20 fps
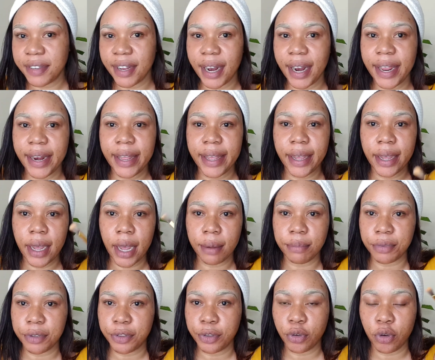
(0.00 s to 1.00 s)
lining,
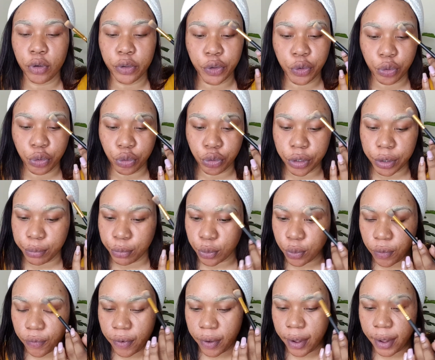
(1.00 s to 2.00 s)
I'm just going to
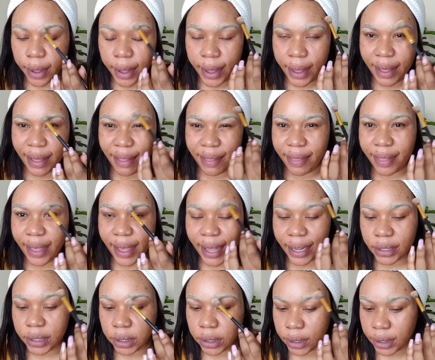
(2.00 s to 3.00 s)
remove the
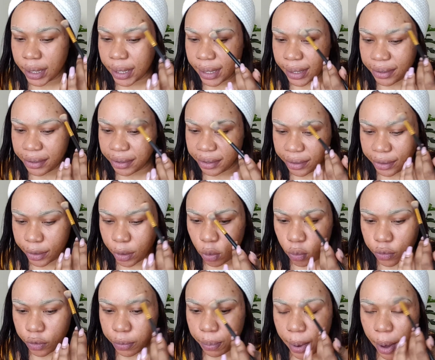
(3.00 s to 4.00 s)
excess
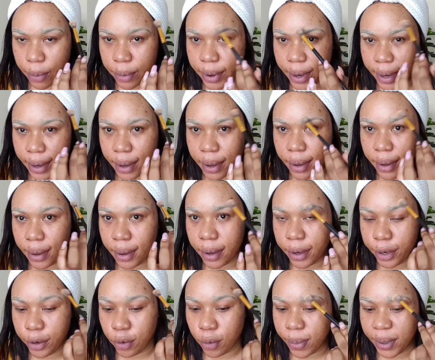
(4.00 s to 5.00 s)
loose powder,
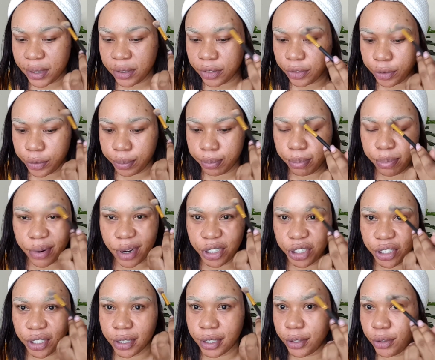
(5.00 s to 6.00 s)
by just
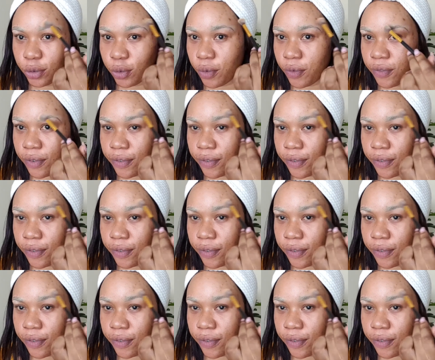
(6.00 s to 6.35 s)
brushing it off.